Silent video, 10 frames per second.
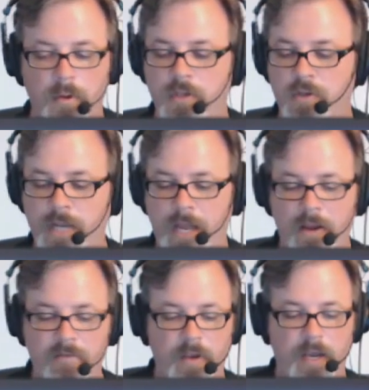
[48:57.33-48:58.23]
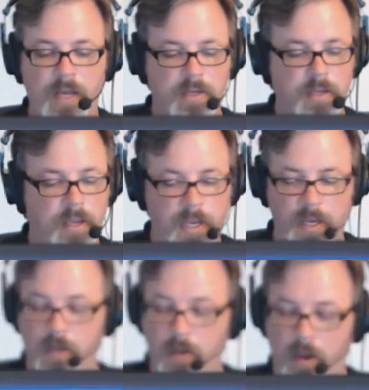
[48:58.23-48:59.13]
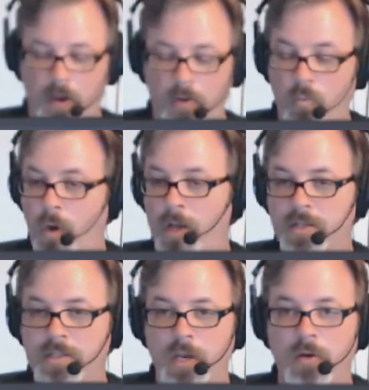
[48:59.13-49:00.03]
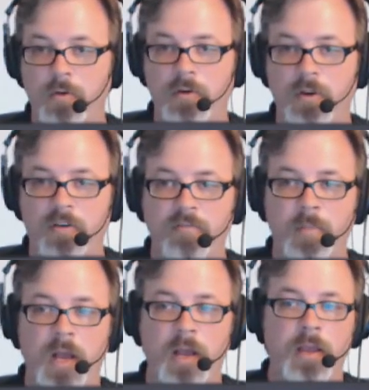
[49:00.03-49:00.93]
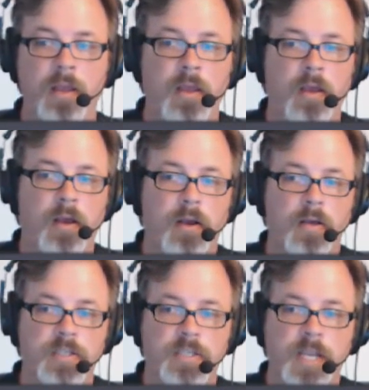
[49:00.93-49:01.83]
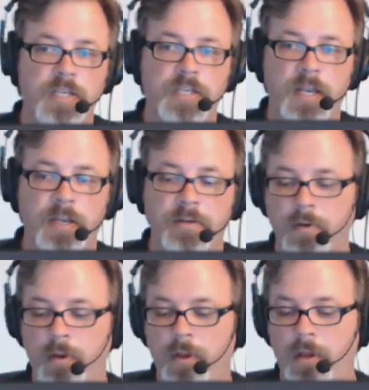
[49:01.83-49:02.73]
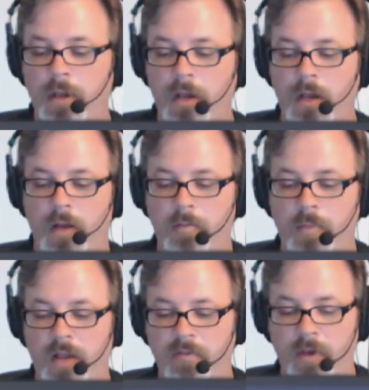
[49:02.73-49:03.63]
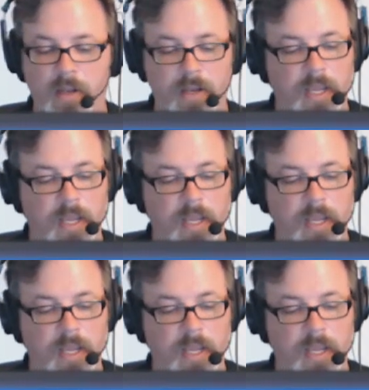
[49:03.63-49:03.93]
so now I've got in on one zone of my uh, stage setting, um, I've got